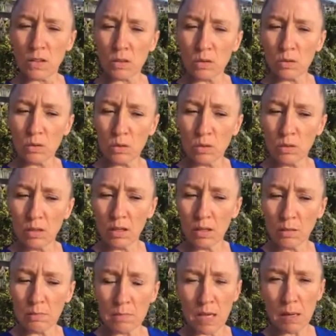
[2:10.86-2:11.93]
to
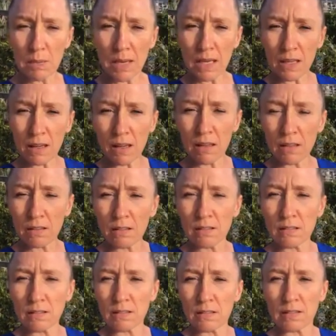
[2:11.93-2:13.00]
maybe
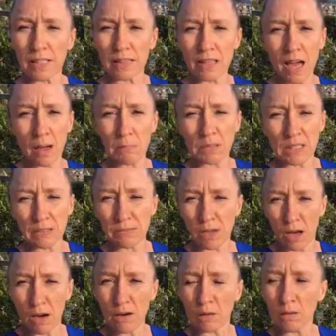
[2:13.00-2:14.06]
let that belief
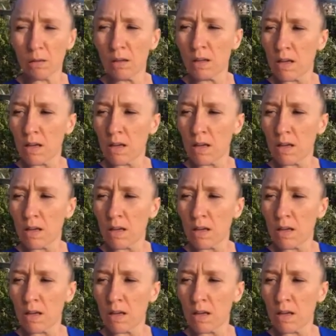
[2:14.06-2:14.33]
go.